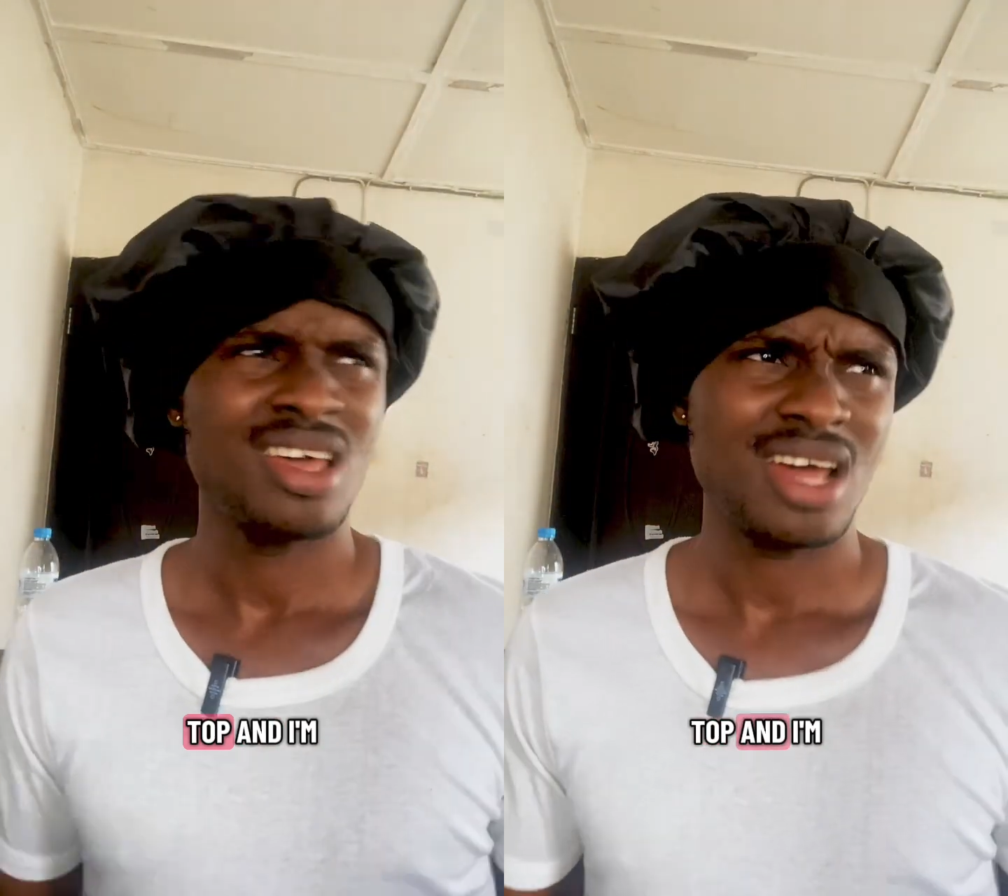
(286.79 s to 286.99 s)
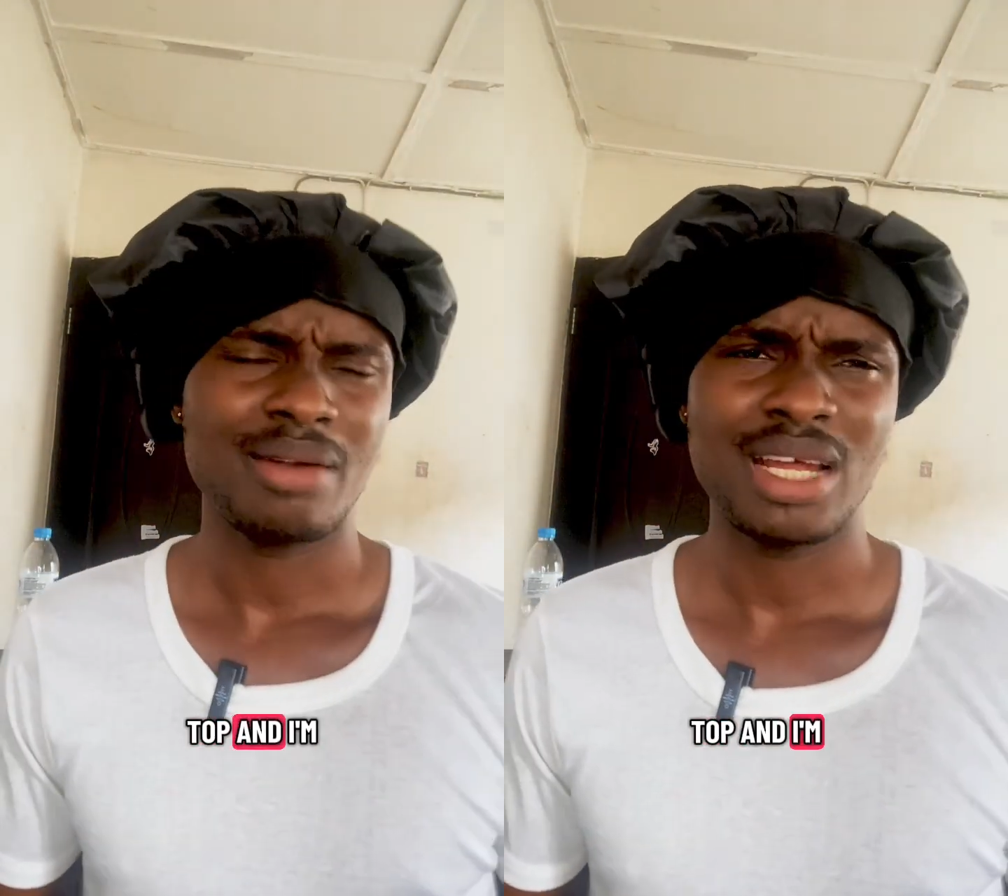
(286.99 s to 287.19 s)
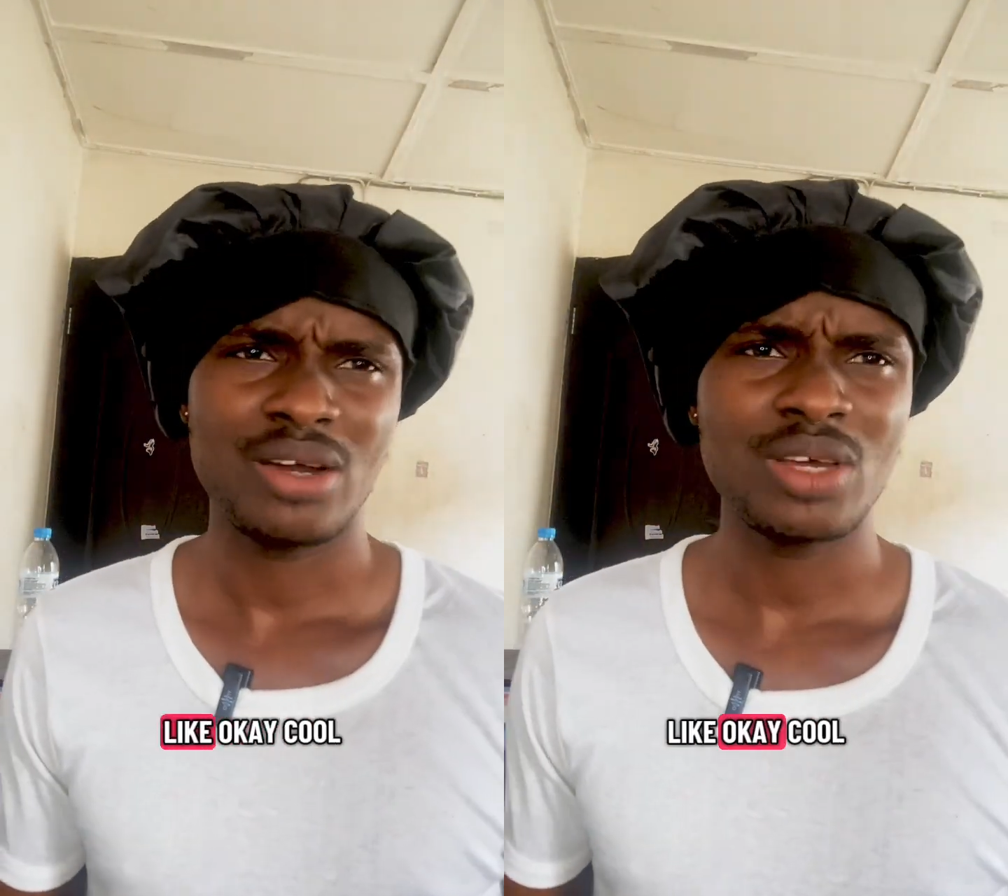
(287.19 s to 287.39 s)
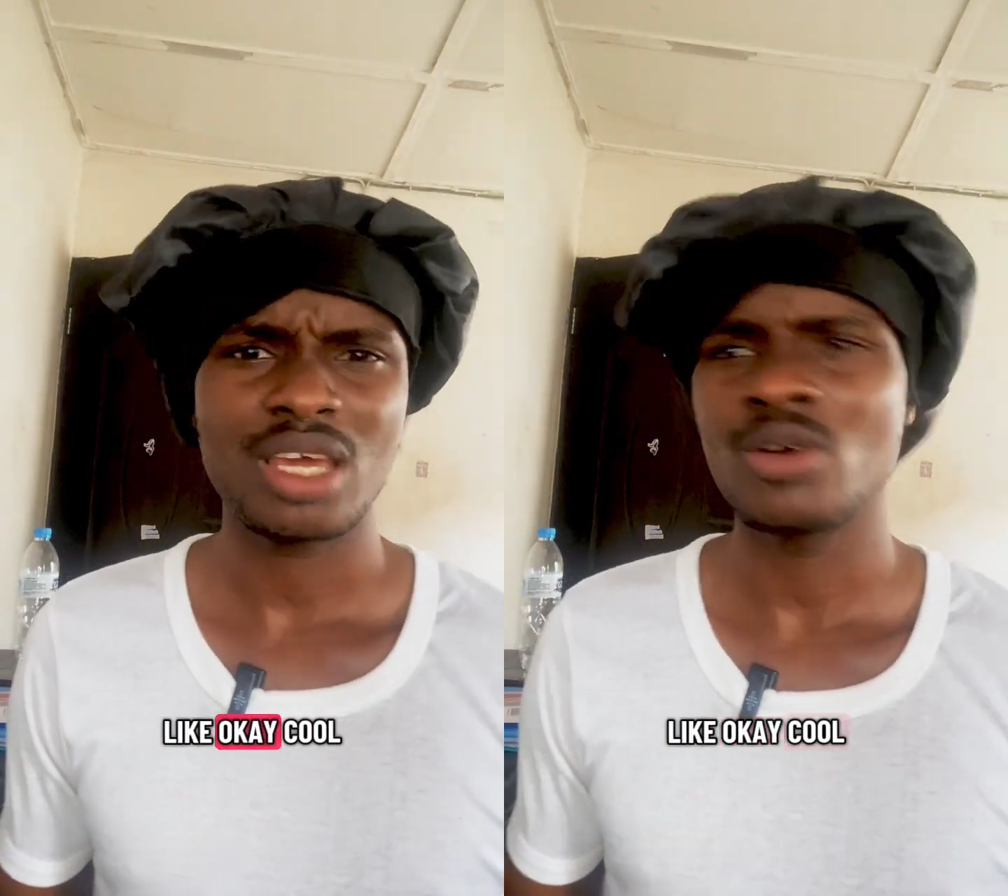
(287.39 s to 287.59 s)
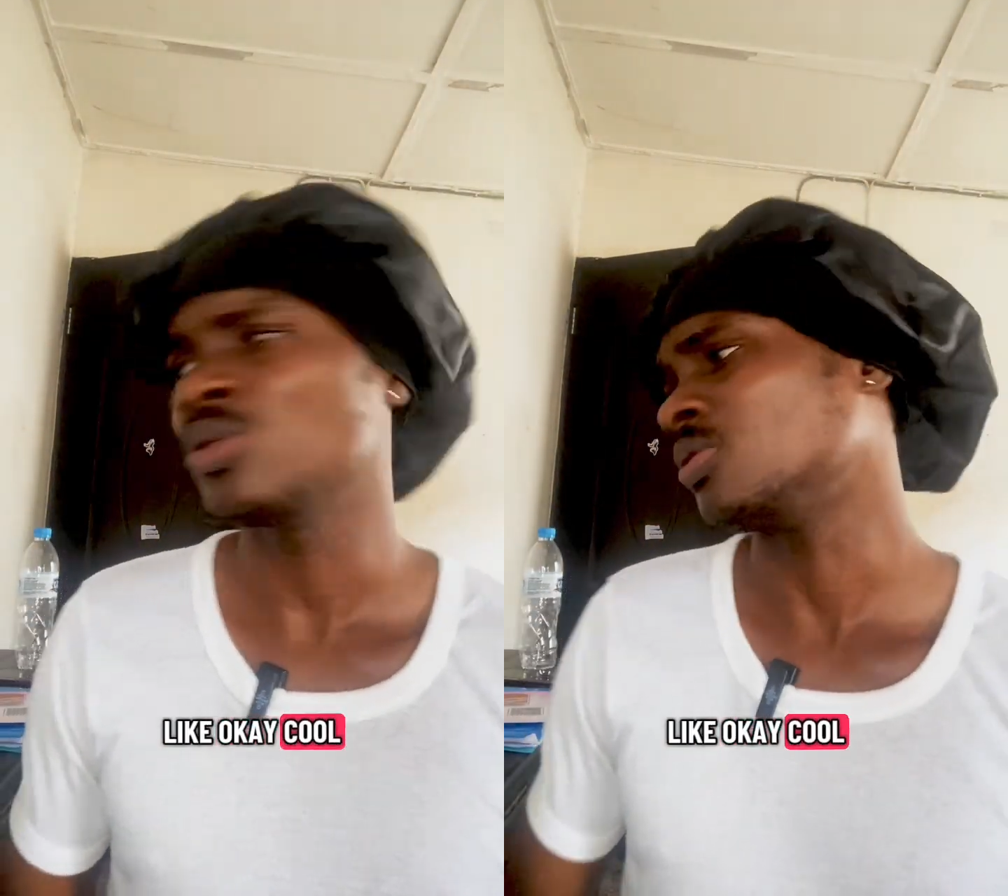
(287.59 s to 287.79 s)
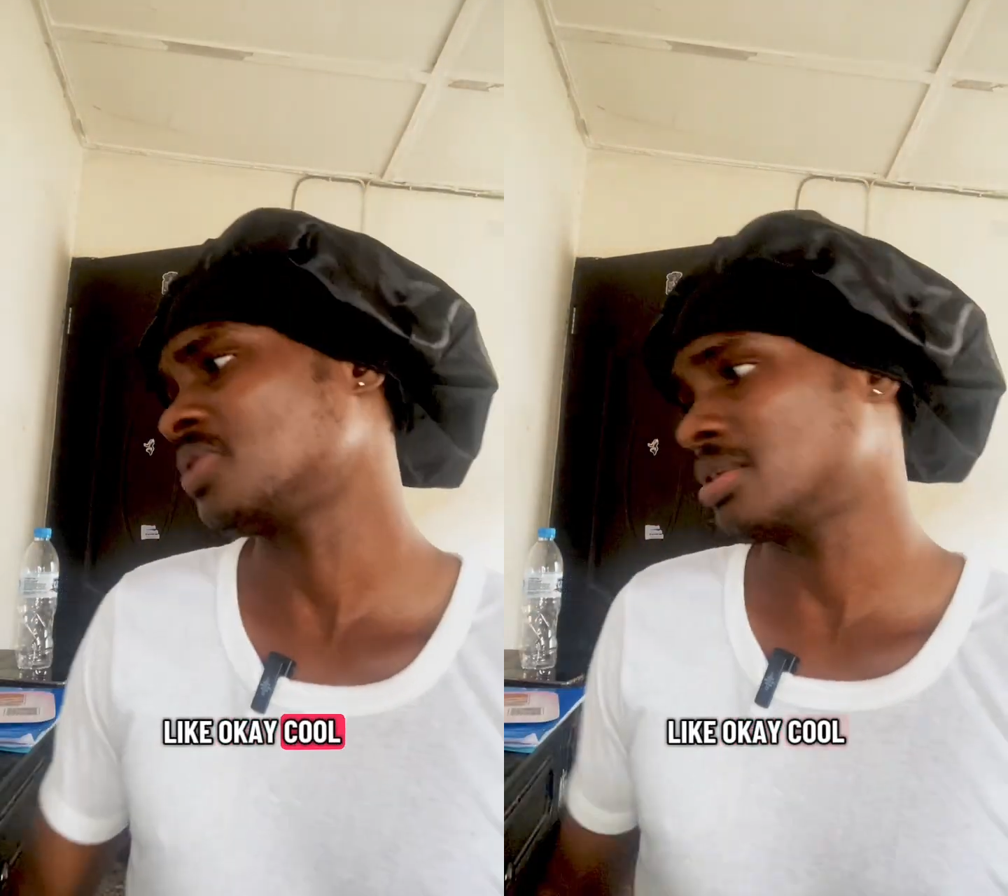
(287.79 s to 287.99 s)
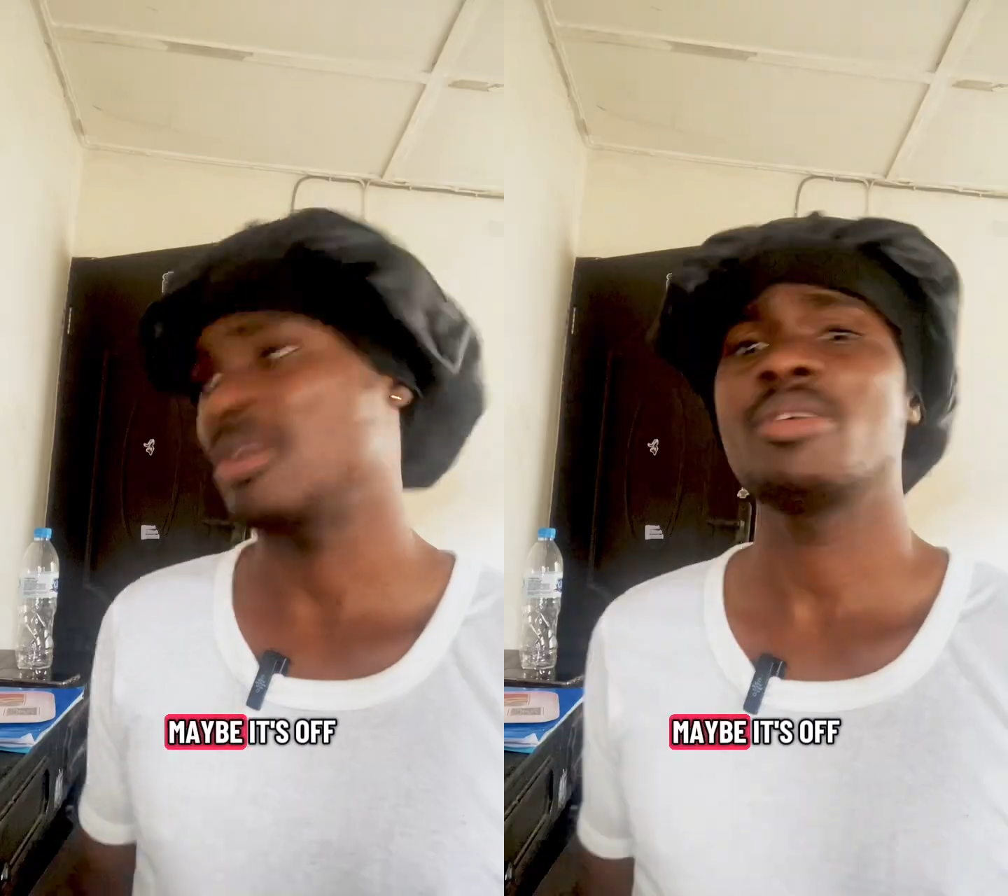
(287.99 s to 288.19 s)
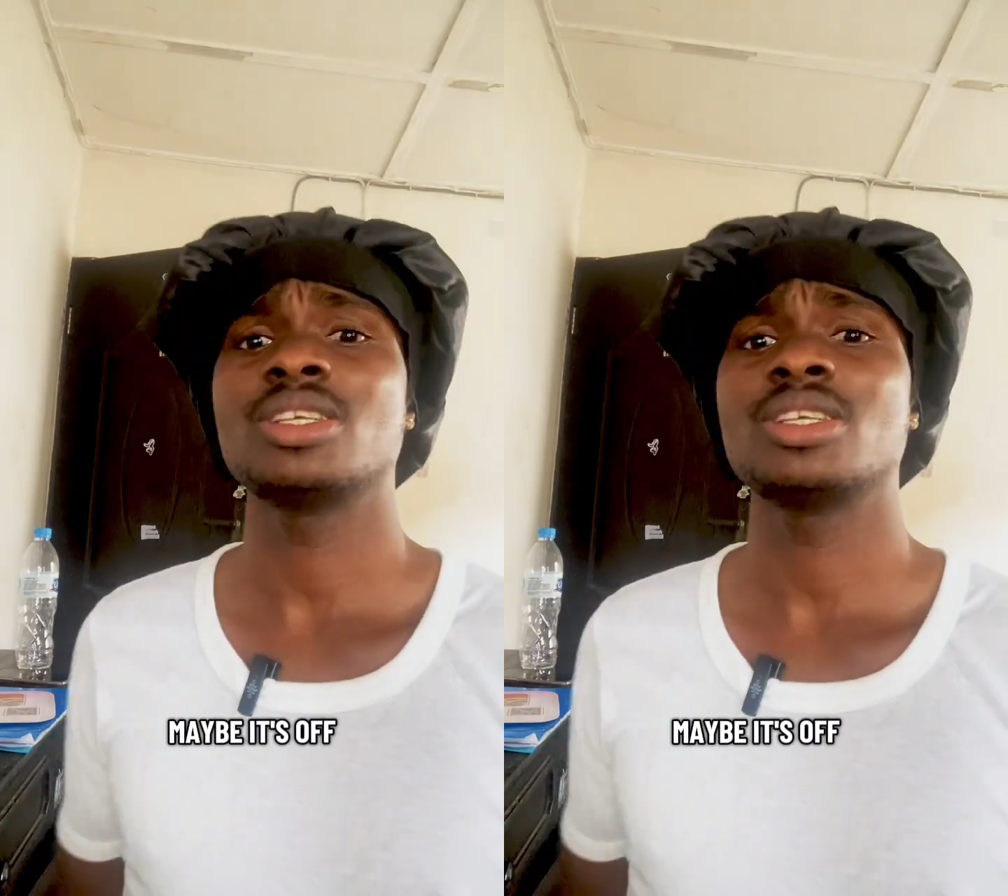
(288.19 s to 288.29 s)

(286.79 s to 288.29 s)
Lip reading: And I'm like, okay, cool. Maybe